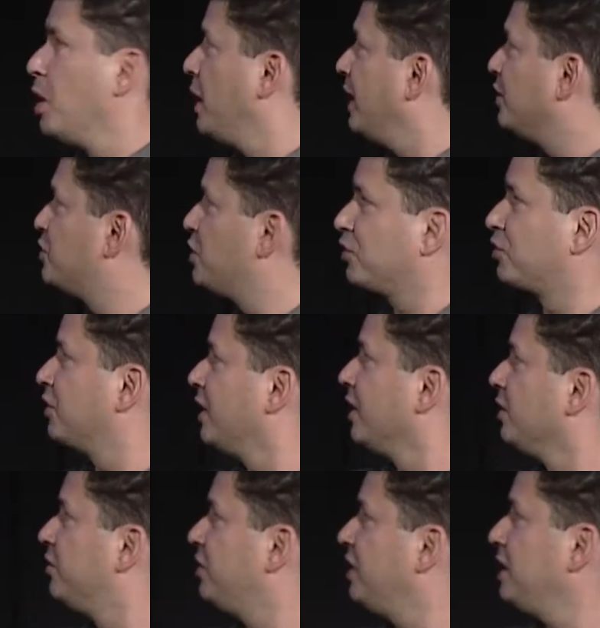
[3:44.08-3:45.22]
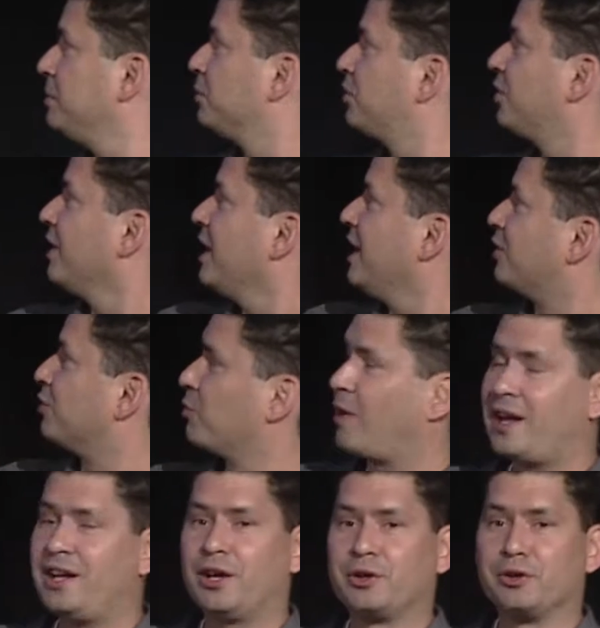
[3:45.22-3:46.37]
It just seems it's
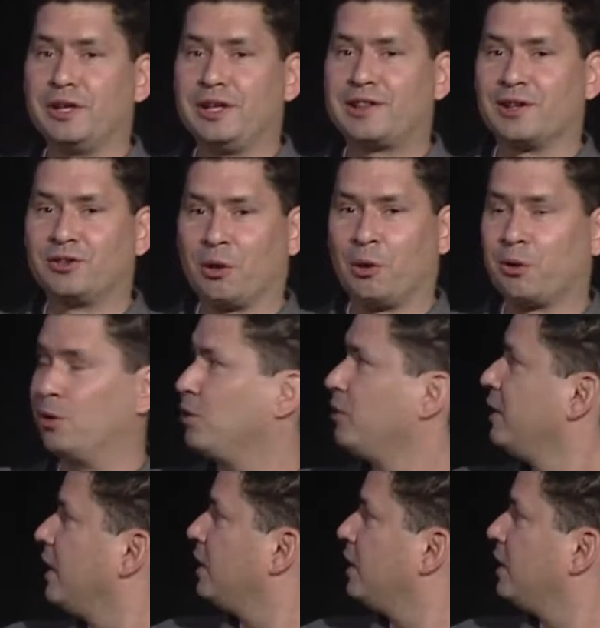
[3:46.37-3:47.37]
right underneath the total,